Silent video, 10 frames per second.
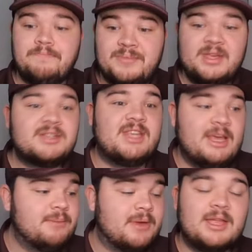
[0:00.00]
this
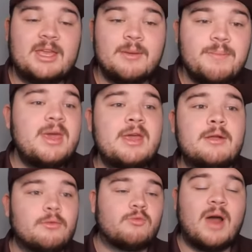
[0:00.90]
team can
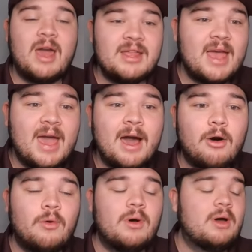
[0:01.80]
compete right now.